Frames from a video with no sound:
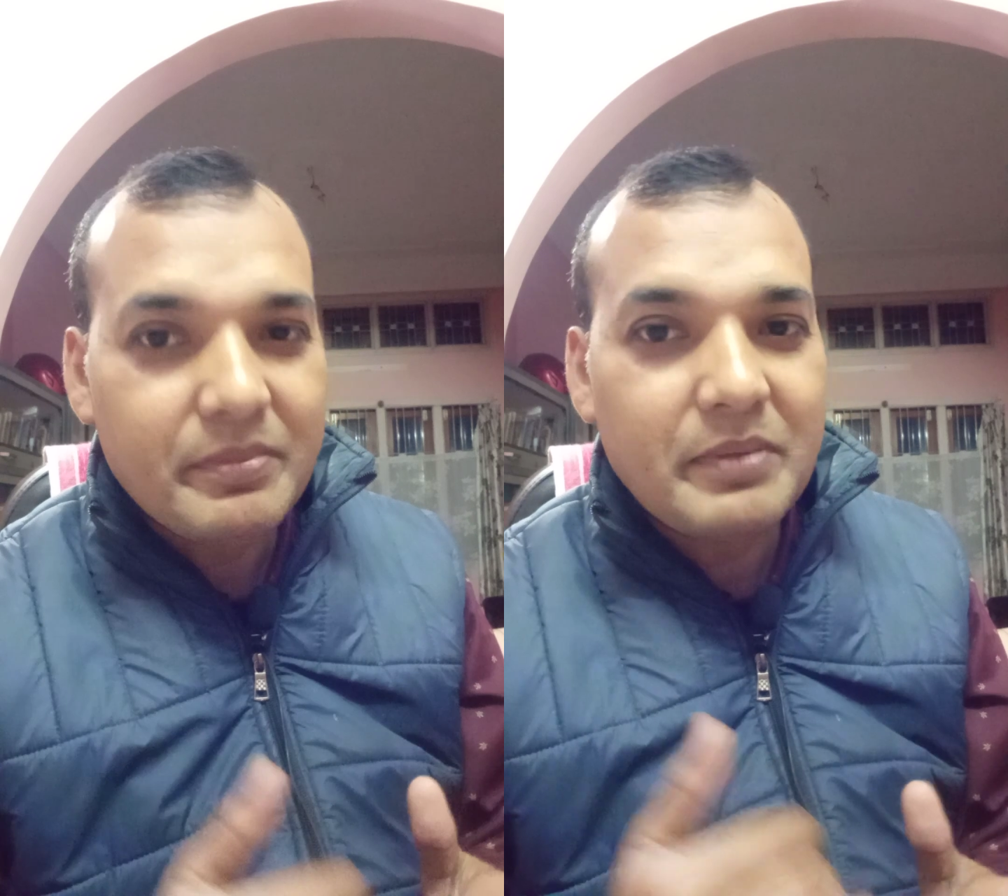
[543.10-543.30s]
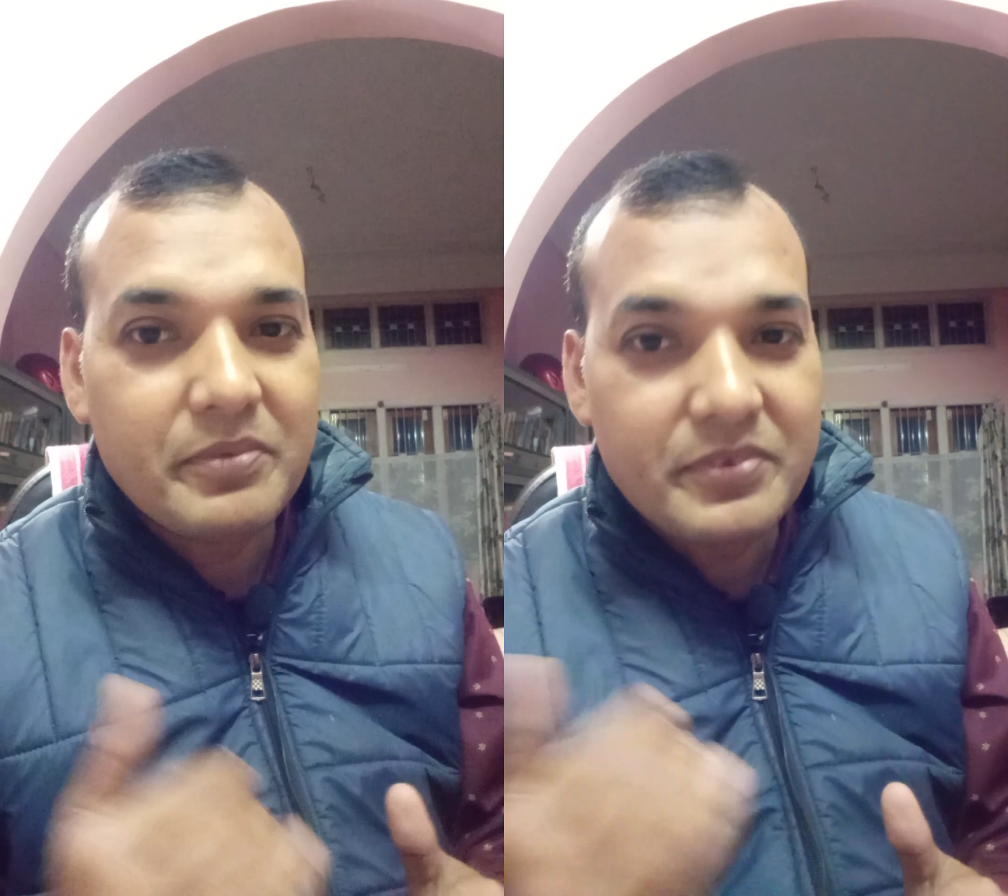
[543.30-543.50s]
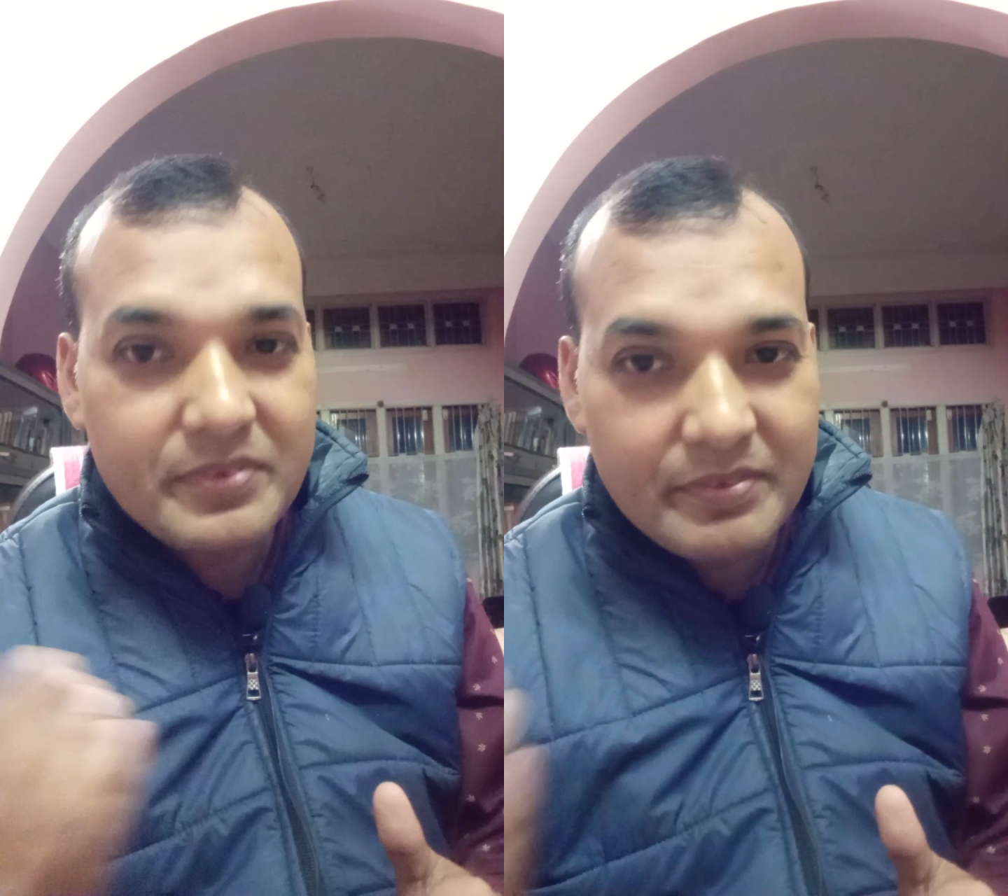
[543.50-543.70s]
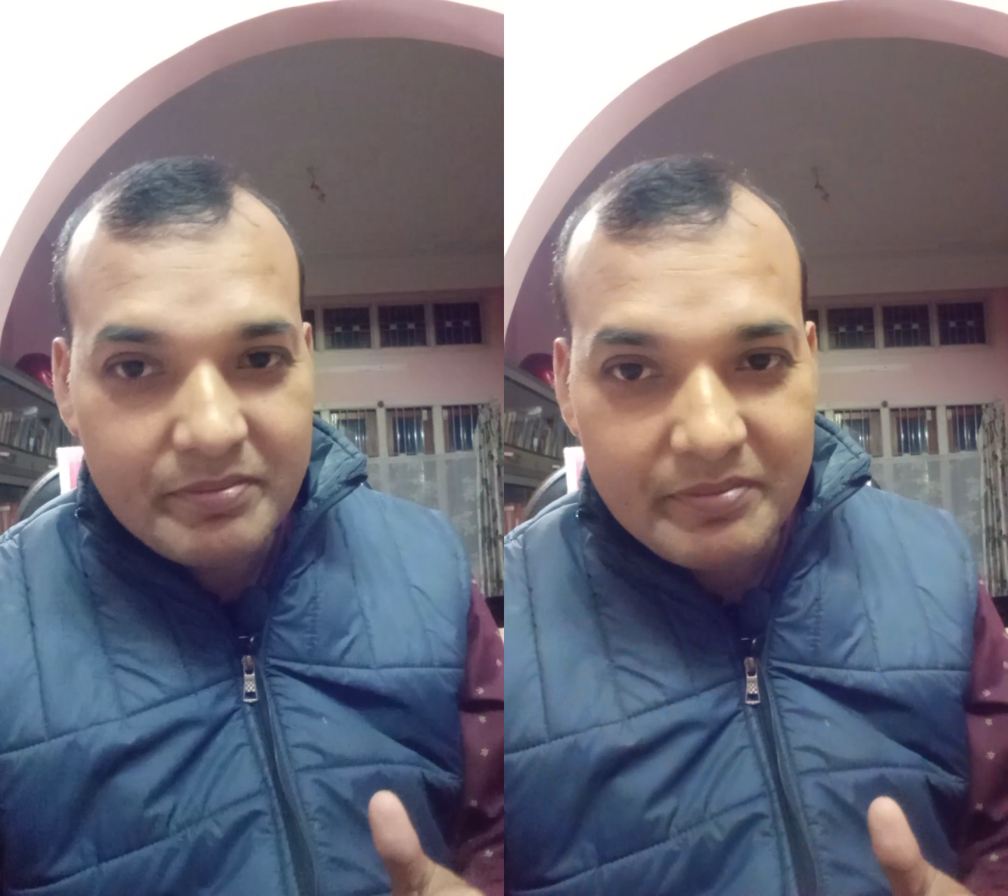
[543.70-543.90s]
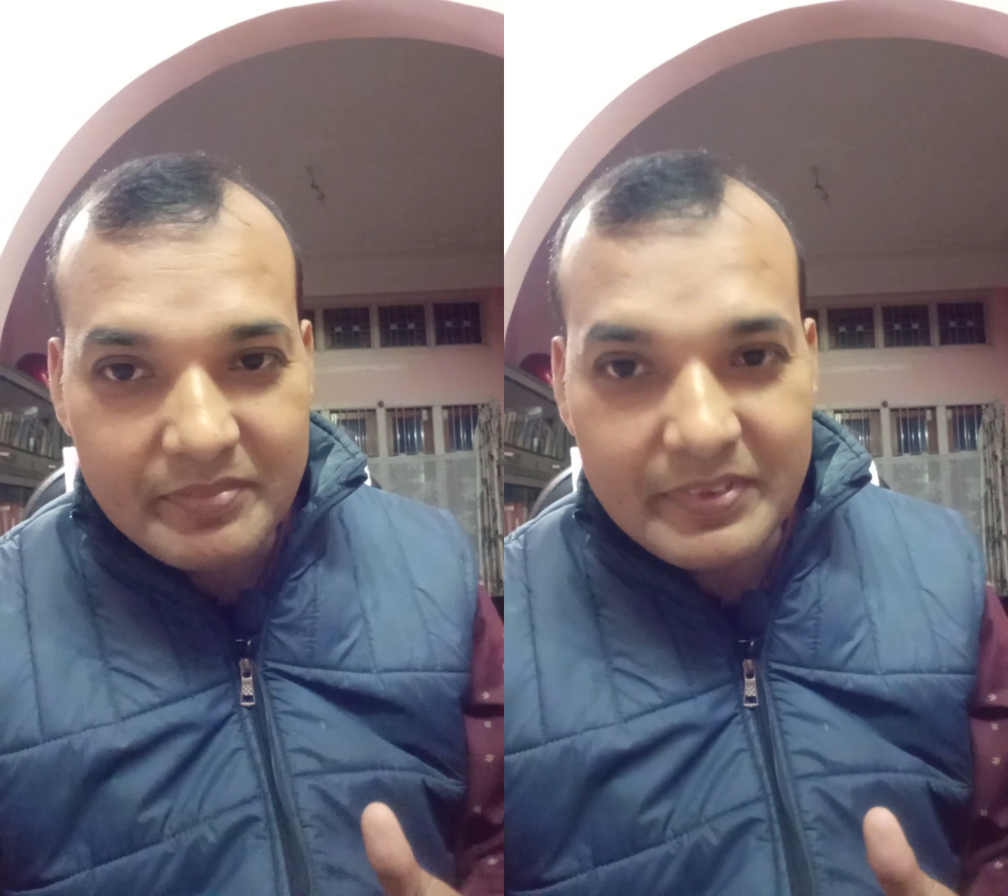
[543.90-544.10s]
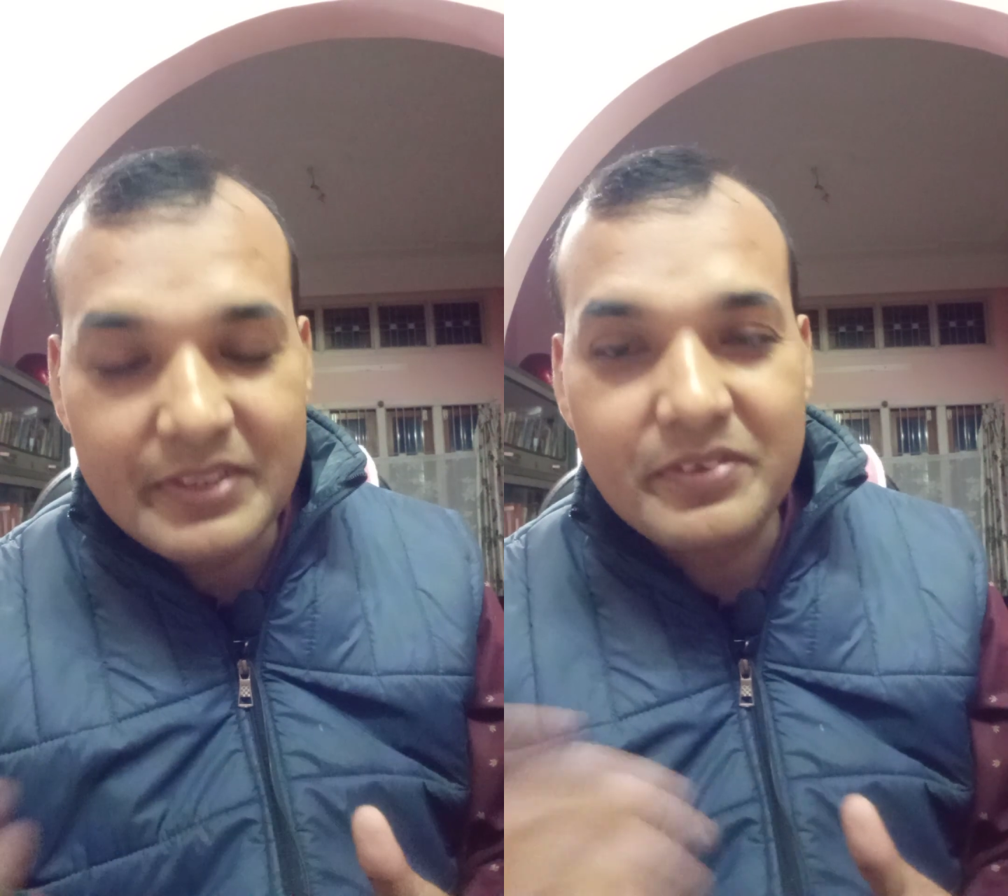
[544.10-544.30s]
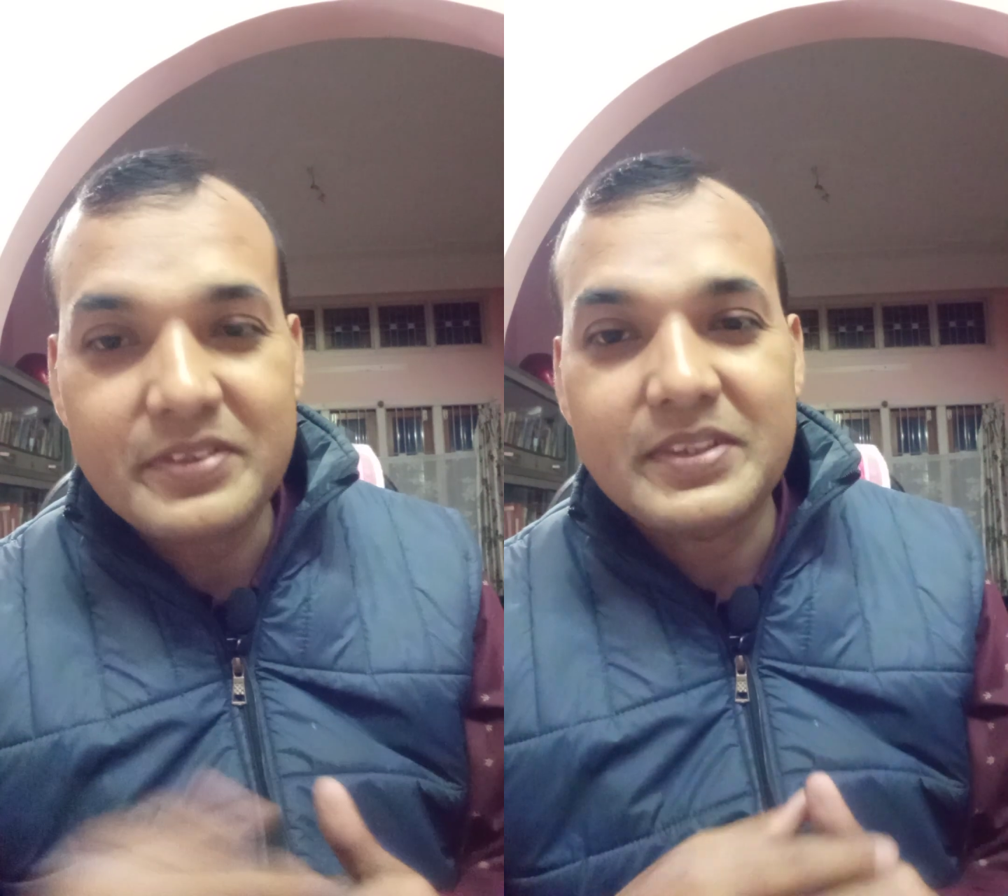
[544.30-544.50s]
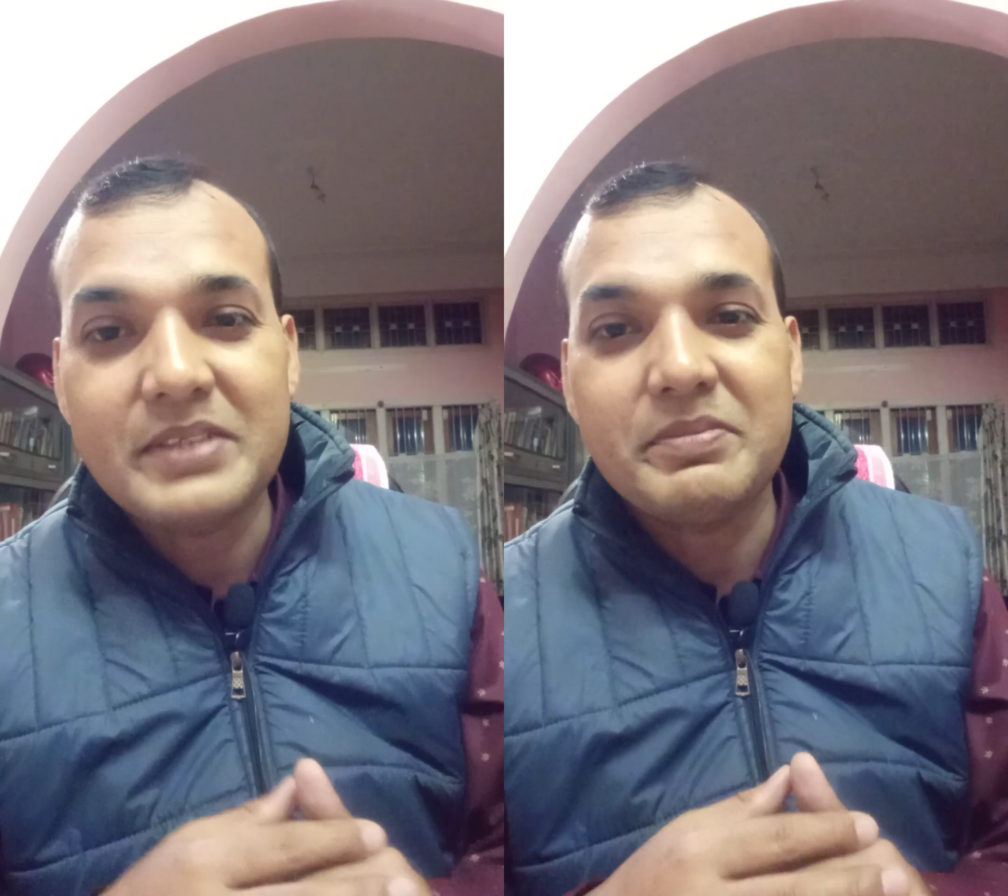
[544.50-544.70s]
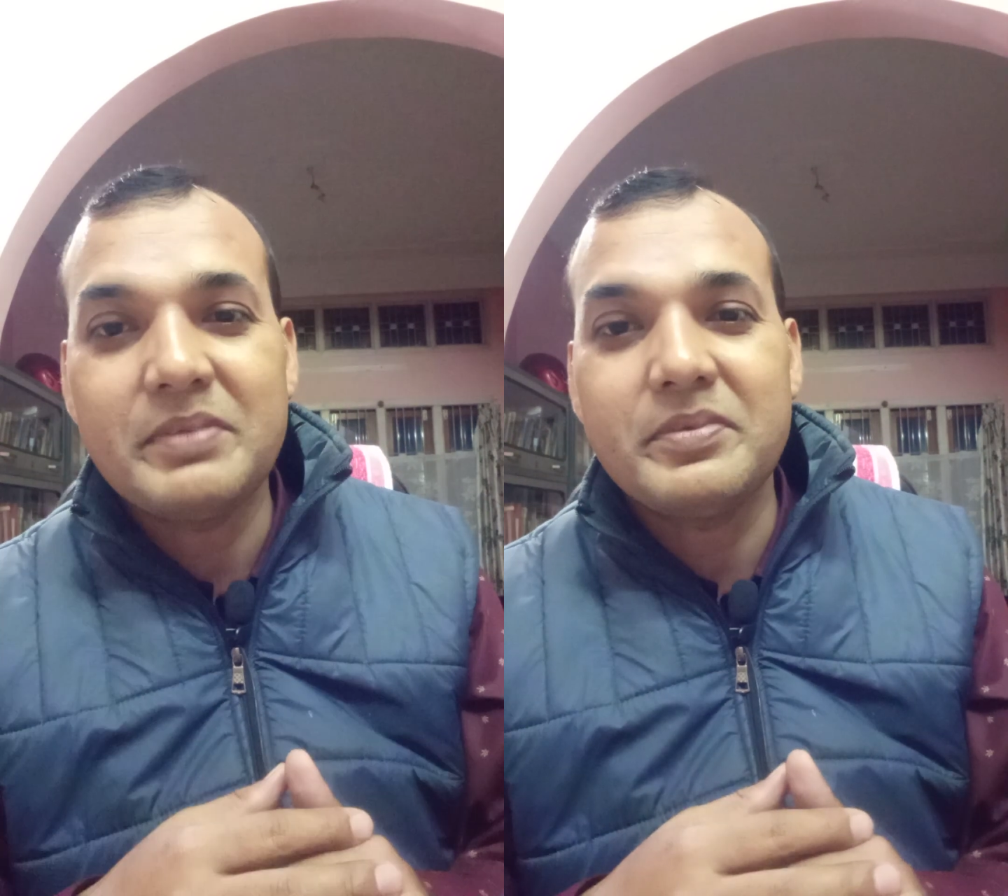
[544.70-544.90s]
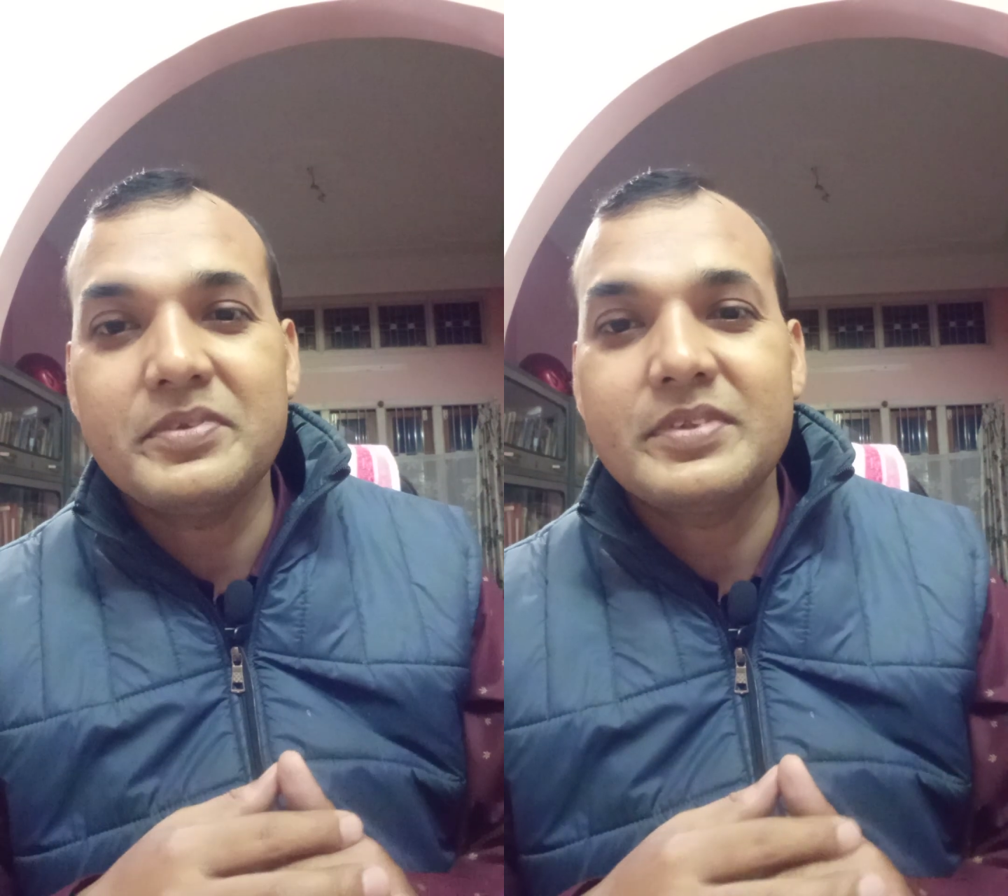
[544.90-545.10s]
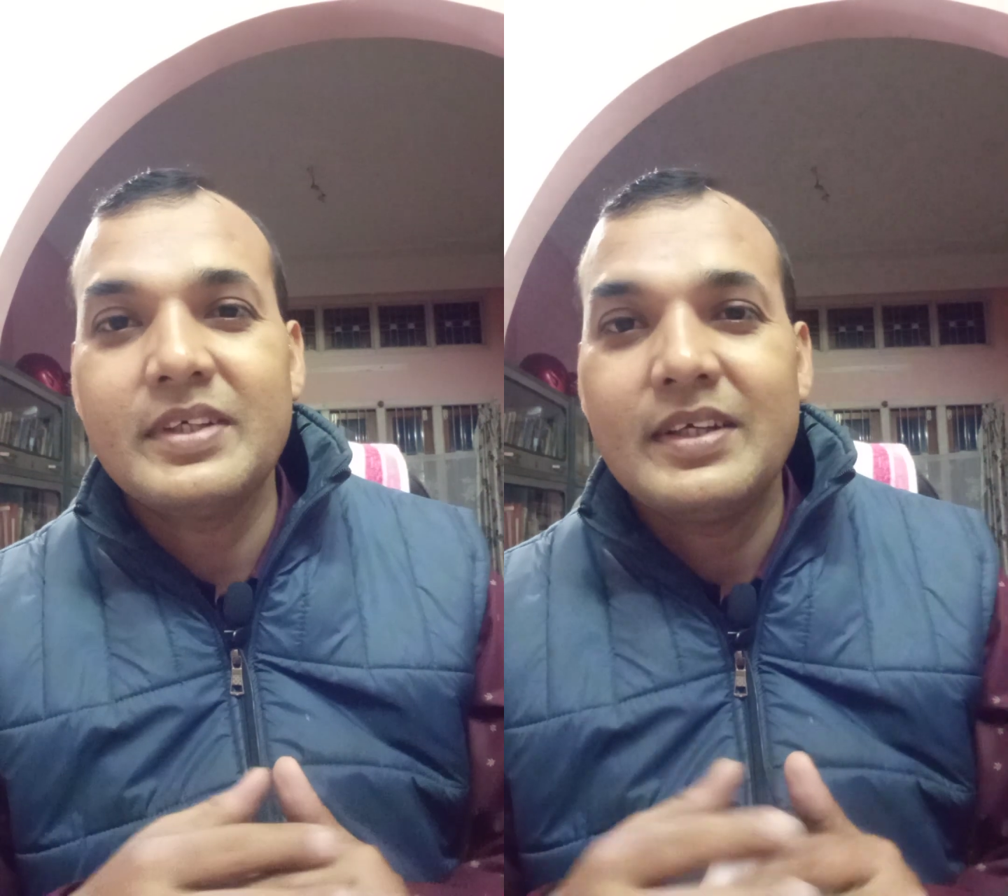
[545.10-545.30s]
purpose? Net or slate purpose.